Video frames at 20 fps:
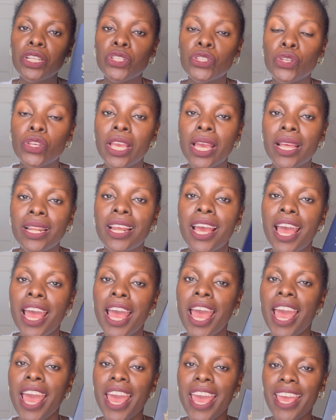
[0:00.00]
to get
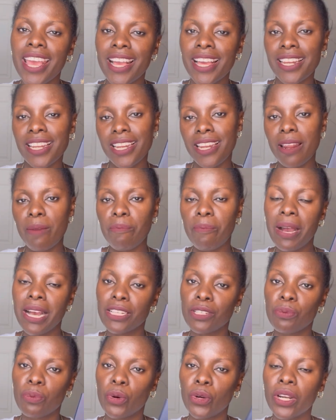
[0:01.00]
a Canadian
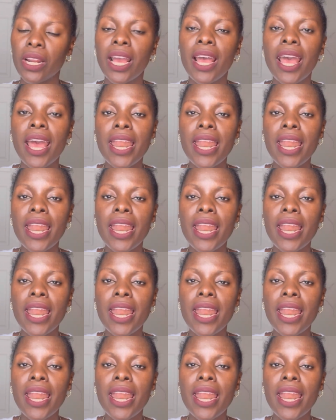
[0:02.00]
passport.